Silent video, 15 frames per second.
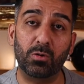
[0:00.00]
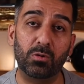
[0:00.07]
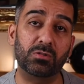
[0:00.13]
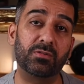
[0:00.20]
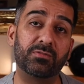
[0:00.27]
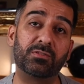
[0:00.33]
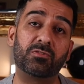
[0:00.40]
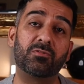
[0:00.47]

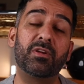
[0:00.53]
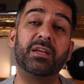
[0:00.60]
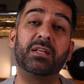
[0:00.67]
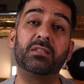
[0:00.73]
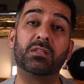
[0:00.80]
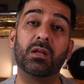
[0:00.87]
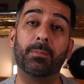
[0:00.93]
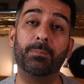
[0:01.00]
sorts of
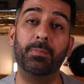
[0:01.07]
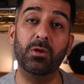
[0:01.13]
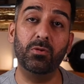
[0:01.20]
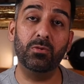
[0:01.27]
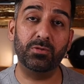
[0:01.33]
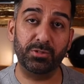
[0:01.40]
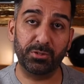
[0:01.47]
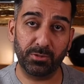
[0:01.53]
screens
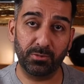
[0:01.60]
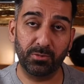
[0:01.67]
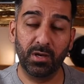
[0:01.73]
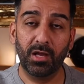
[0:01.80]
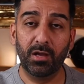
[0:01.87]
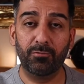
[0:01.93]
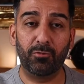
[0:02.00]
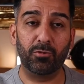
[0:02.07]
Pugh do
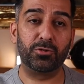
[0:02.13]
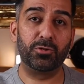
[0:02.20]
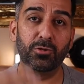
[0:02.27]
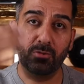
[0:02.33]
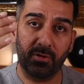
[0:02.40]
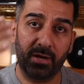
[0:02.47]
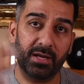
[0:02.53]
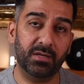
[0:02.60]
for
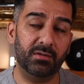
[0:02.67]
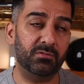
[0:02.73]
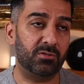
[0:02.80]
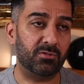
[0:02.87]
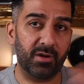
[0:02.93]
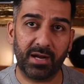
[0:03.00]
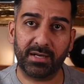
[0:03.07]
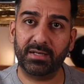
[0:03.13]
touring,
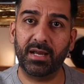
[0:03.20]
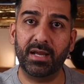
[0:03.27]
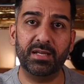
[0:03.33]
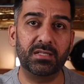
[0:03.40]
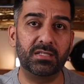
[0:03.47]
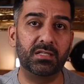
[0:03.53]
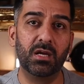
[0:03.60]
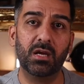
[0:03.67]
track
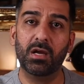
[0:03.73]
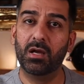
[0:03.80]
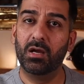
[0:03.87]
days.